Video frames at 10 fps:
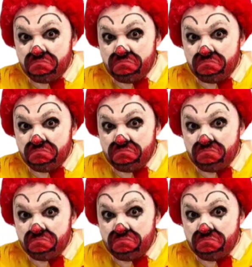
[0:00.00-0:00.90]

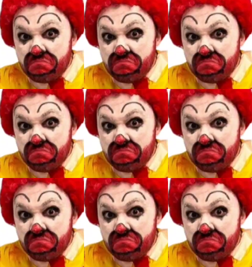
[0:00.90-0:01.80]

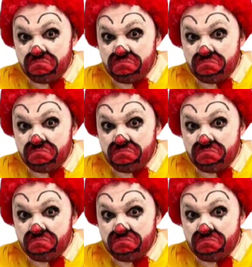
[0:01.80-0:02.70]

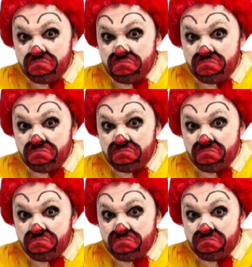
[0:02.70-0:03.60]

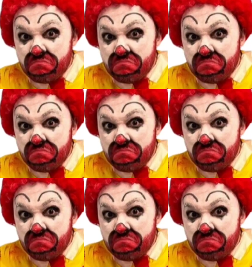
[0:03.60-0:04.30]
[no speech]